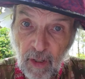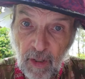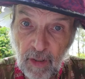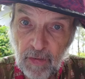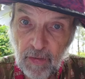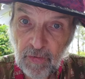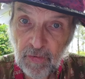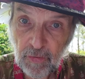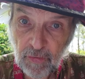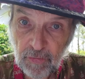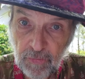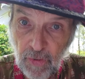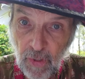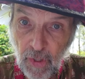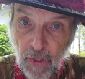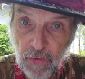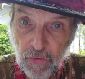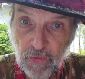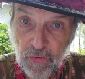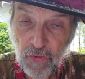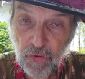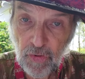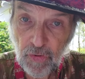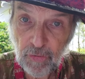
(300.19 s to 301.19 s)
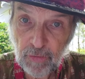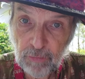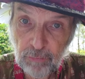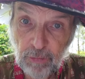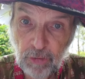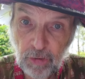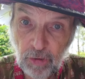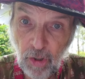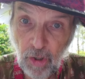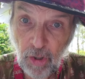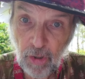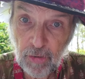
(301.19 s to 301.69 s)
He's going to take you.
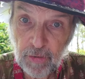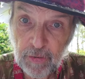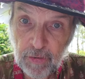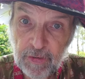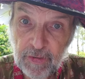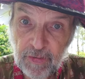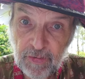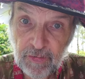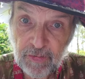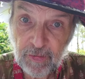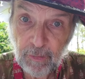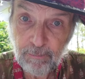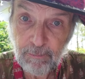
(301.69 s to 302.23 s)
We're calling this